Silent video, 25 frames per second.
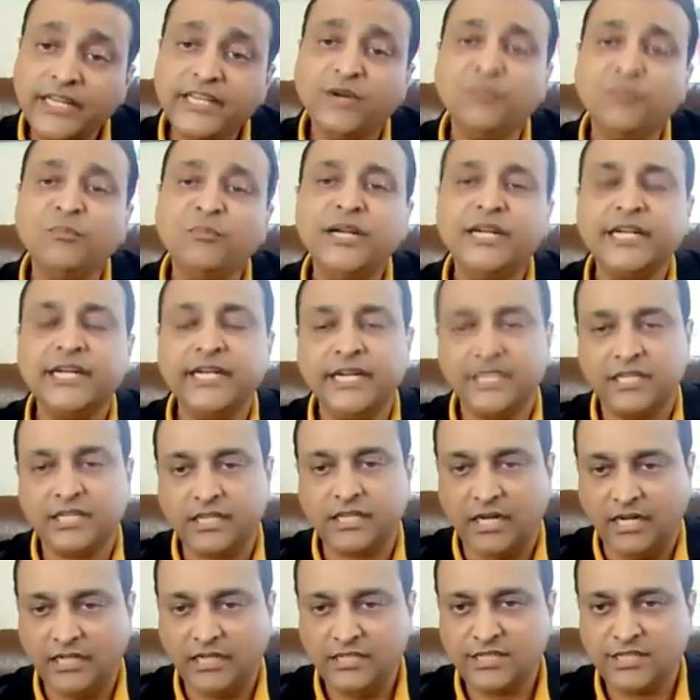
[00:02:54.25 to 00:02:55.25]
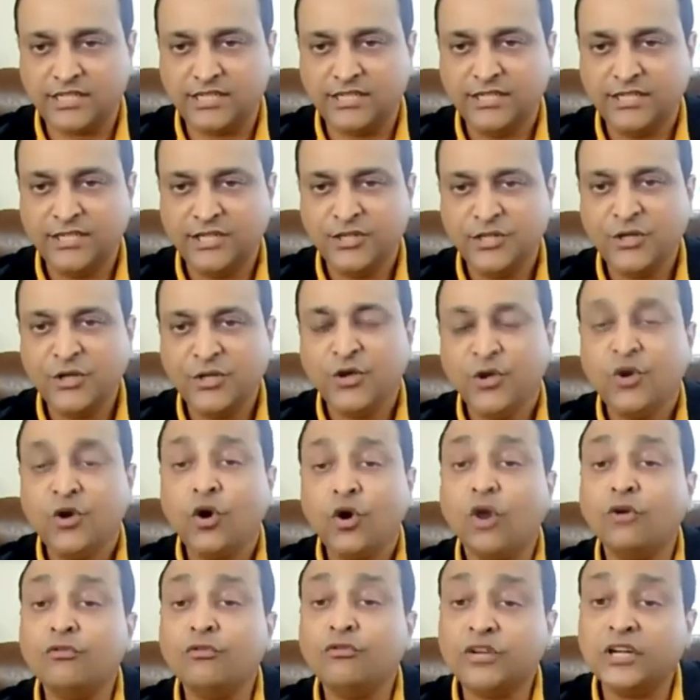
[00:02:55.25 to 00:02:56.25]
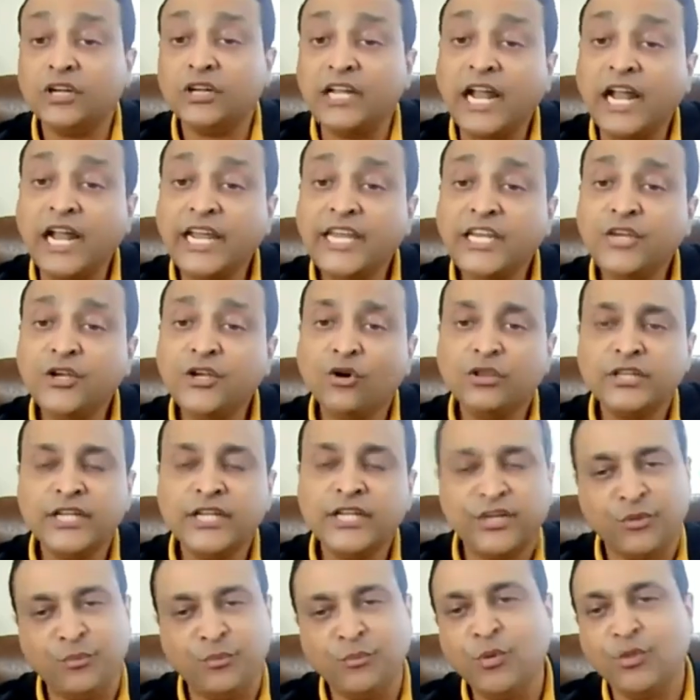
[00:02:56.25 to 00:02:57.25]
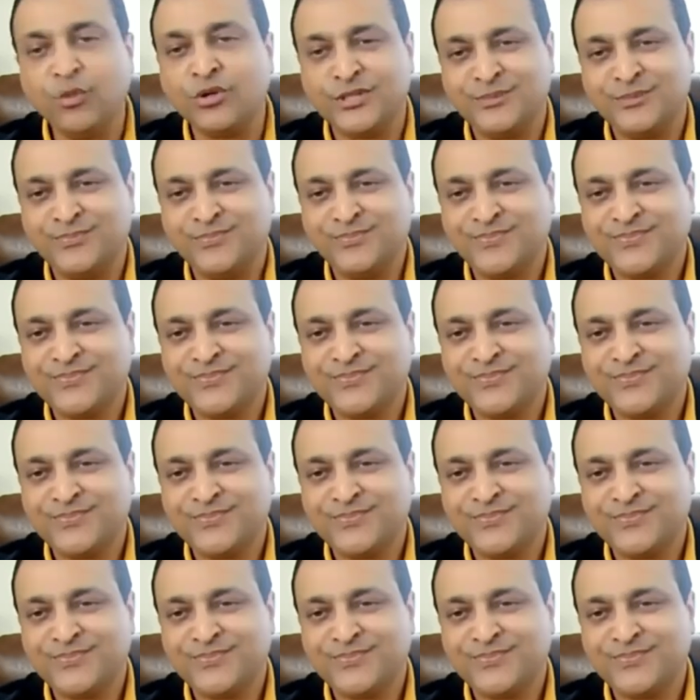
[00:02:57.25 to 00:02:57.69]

completed a task of relying on that report.